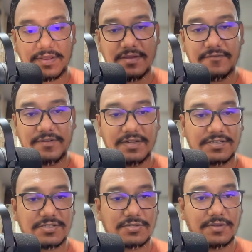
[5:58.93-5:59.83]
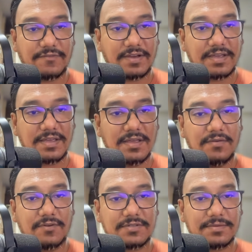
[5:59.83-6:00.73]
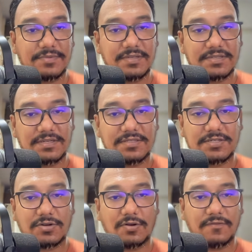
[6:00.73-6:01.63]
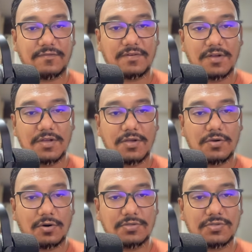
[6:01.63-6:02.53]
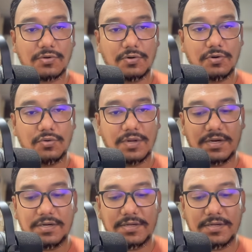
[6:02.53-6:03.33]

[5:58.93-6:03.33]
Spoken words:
finished. So if I, for some reason, instead of console, do alert,